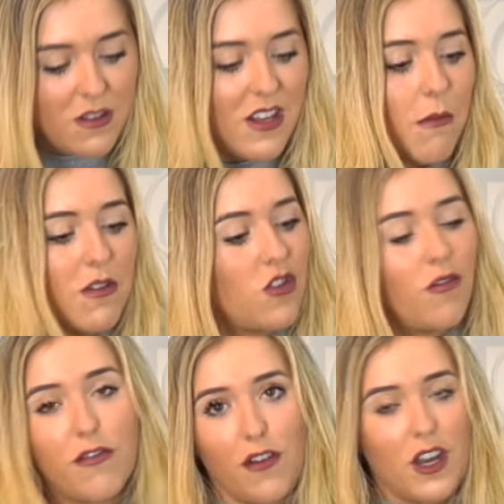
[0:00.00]
Same with
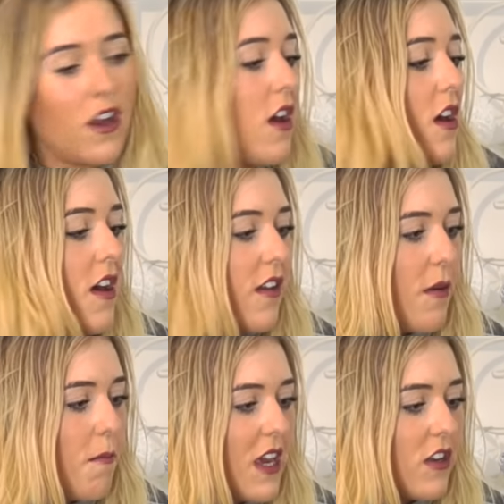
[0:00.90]
John Frieda,
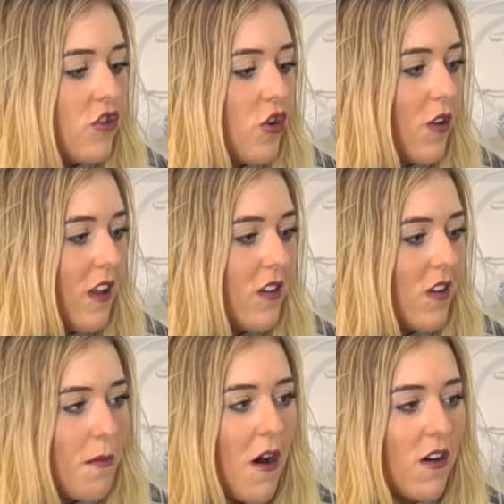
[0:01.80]
the Me and John little
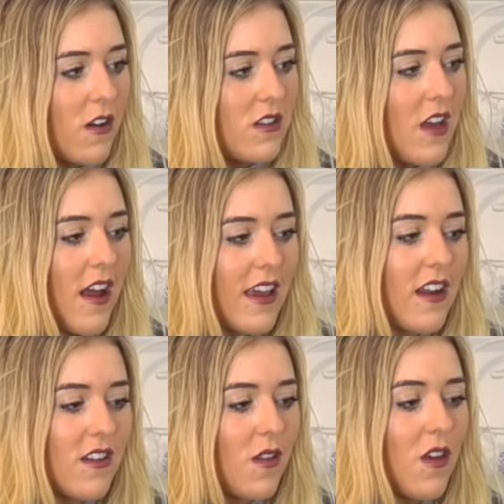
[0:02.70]
sparkle set.
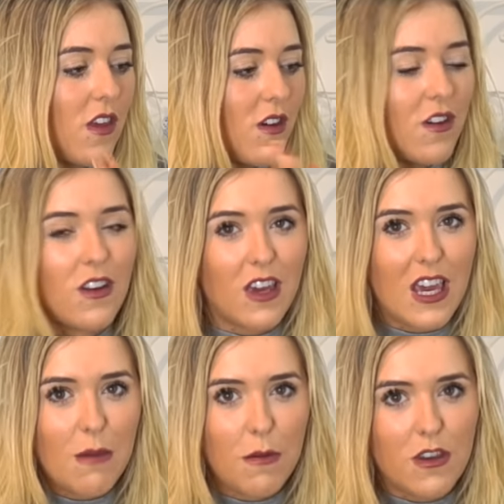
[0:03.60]
Again, it's something that you're going to
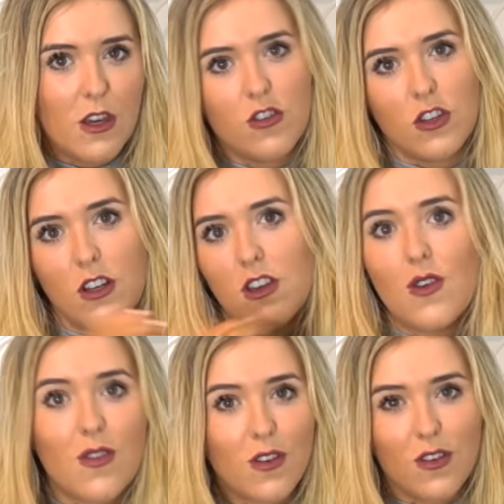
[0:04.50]
keep and use. You're going to
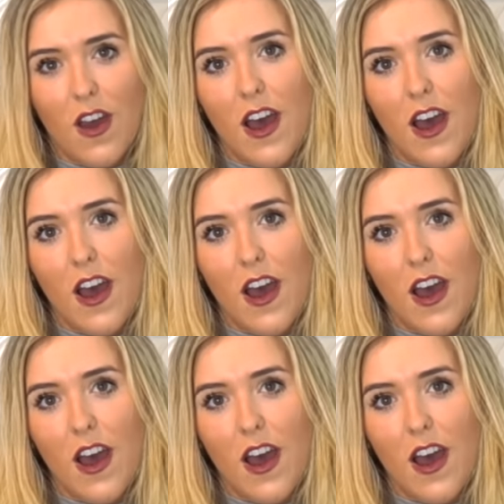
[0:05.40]
use it on your